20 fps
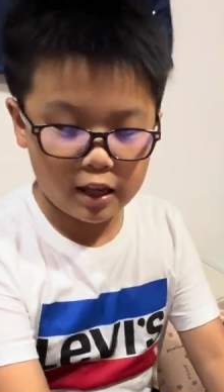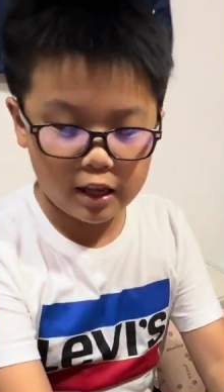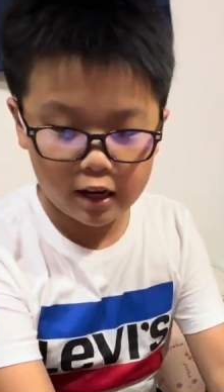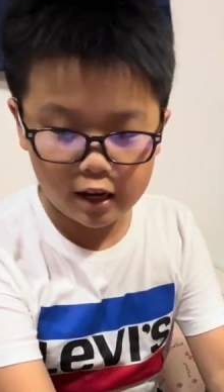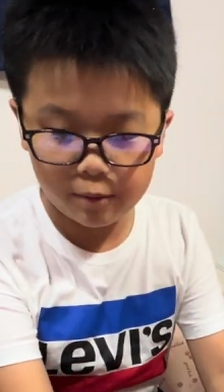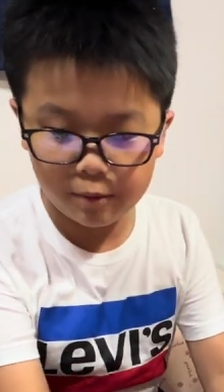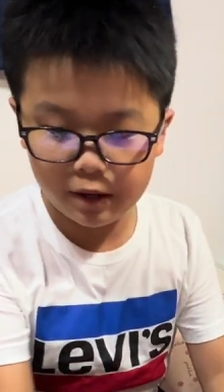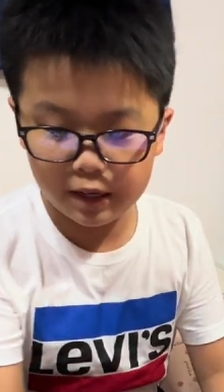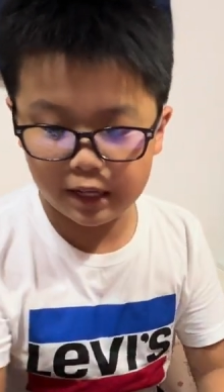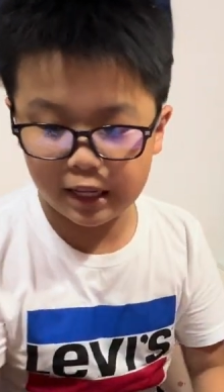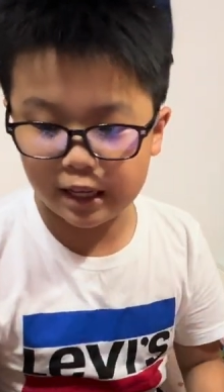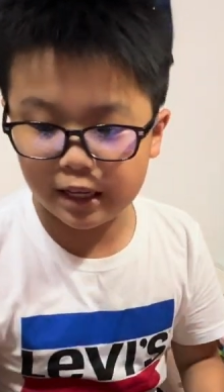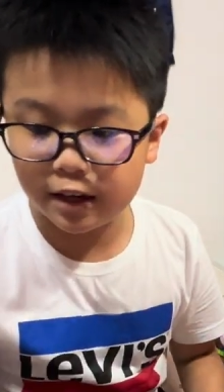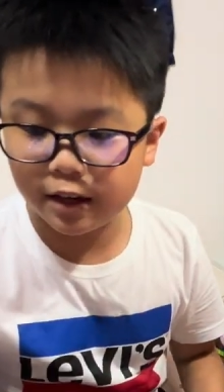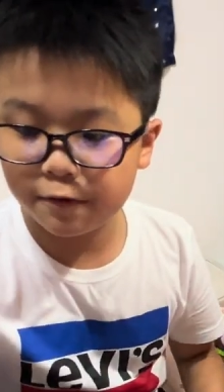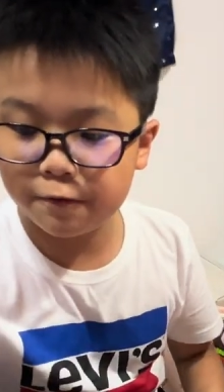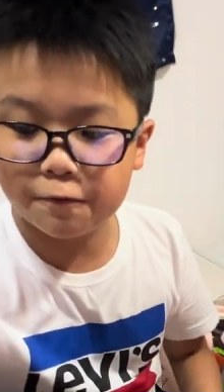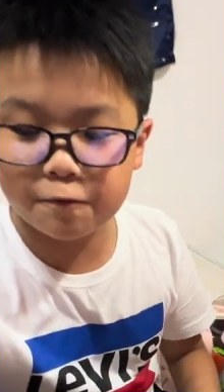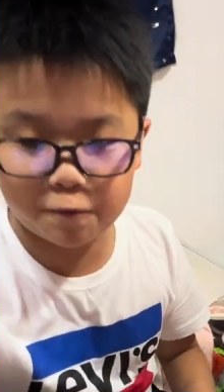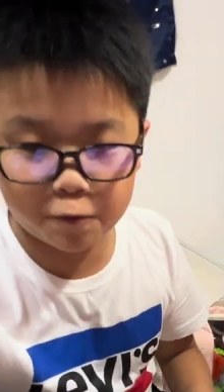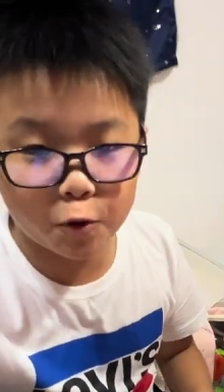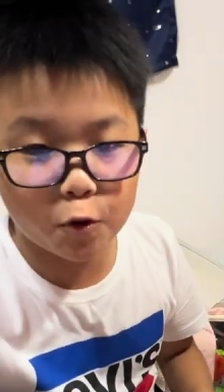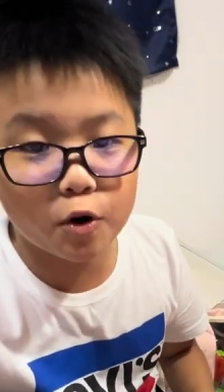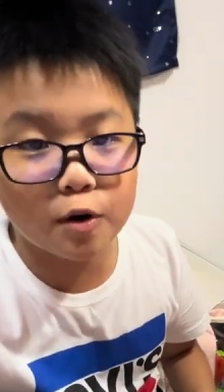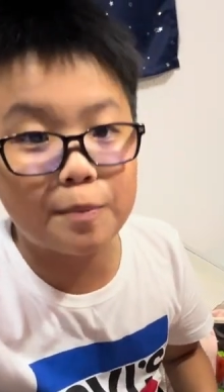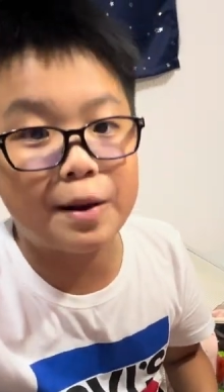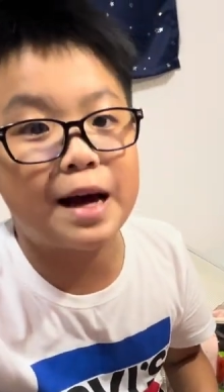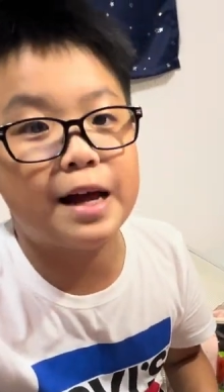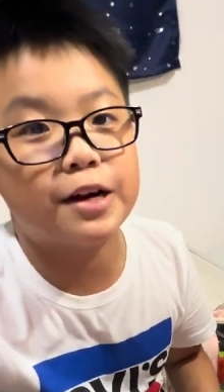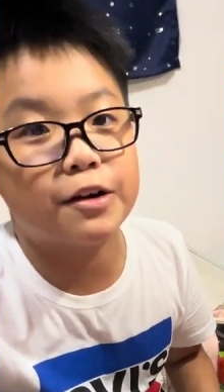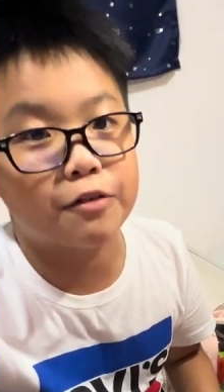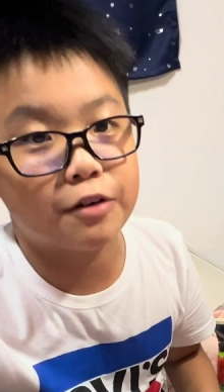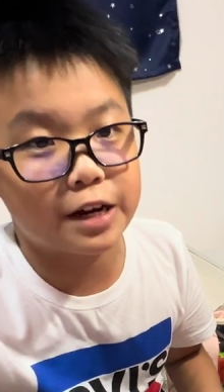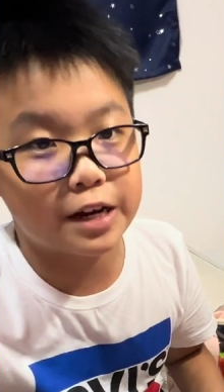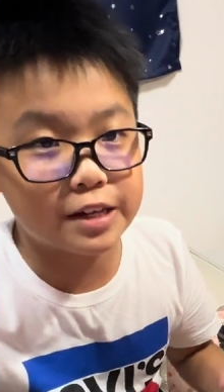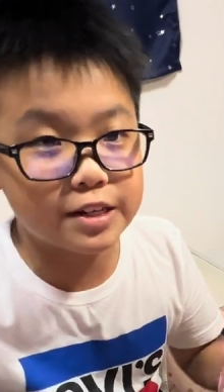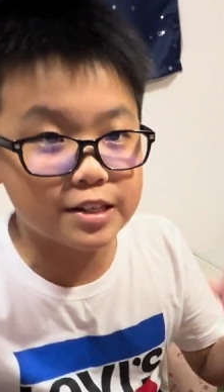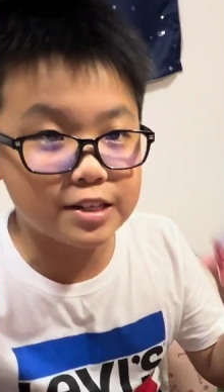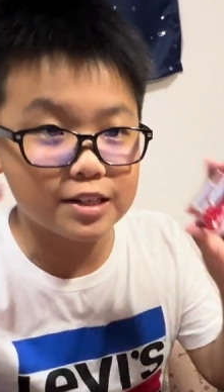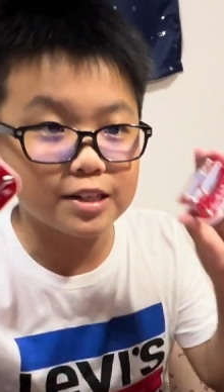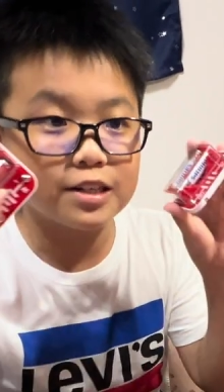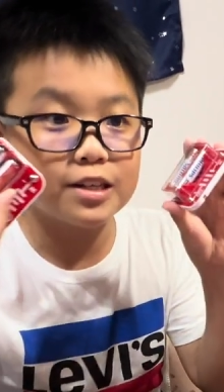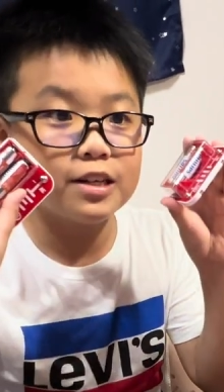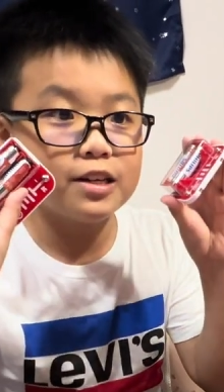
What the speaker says: about like 4 batteries,